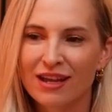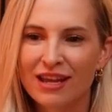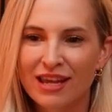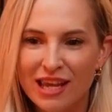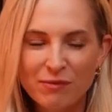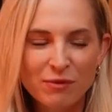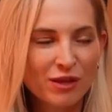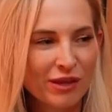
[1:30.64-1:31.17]

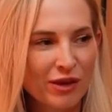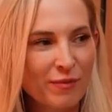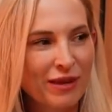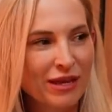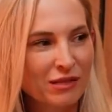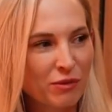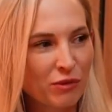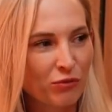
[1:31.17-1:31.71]
hypnotherapy
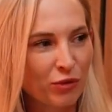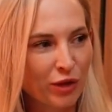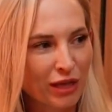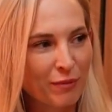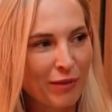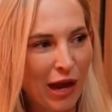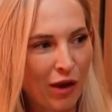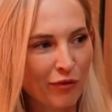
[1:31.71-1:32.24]
has been really
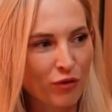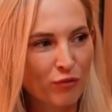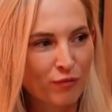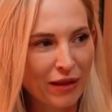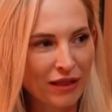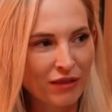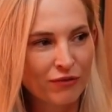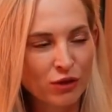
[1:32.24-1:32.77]
powerful for
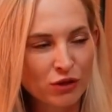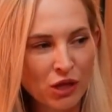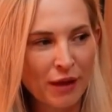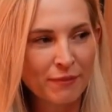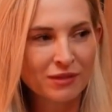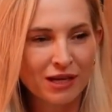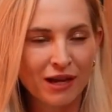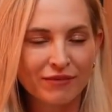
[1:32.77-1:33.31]
me. The few
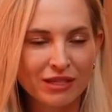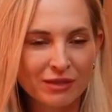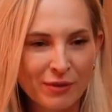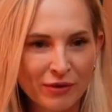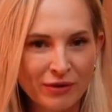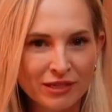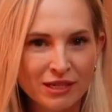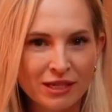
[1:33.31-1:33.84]
times that I've
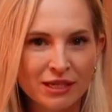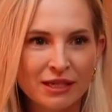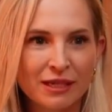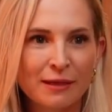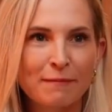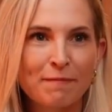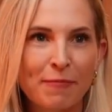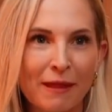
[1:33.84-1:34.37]
experienced it,
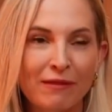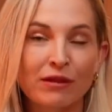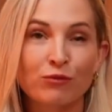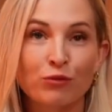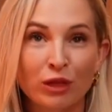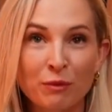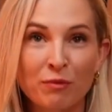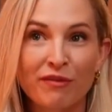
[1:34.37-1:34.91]
I've had
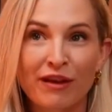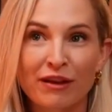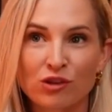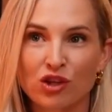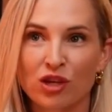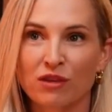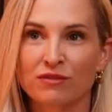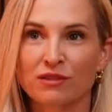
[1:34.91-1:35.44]
really profound
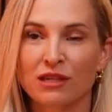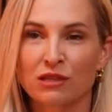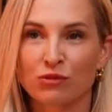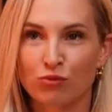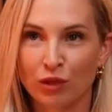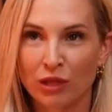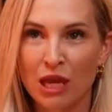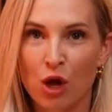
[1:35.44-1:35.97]
shifts. It's
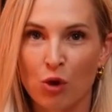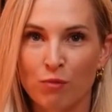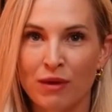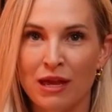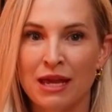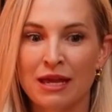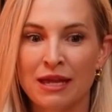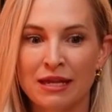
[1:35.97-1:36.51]
really helped
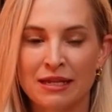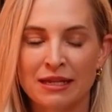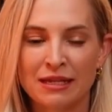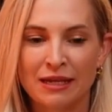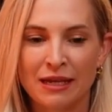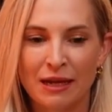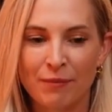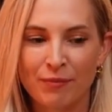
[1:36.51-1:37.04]
me
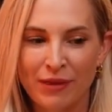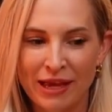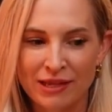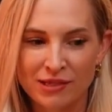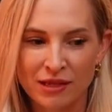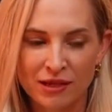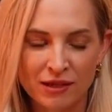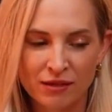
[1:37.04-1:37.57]
as
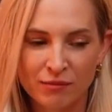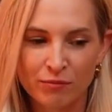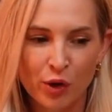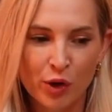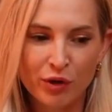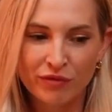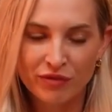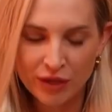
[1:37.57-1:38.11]
a
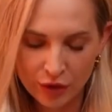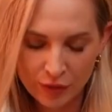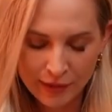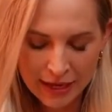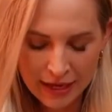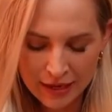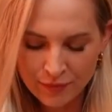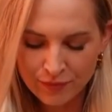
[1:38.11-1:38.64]
mode of
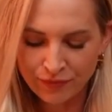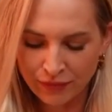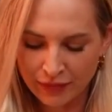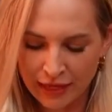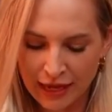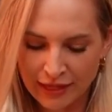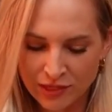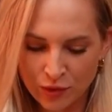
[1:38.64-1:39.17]
therapy.
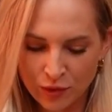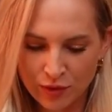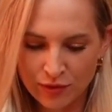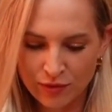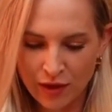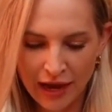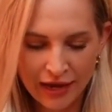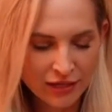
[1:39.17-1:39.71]
And so
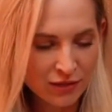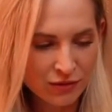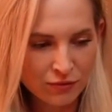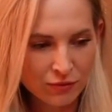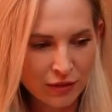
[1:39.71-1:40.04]
I just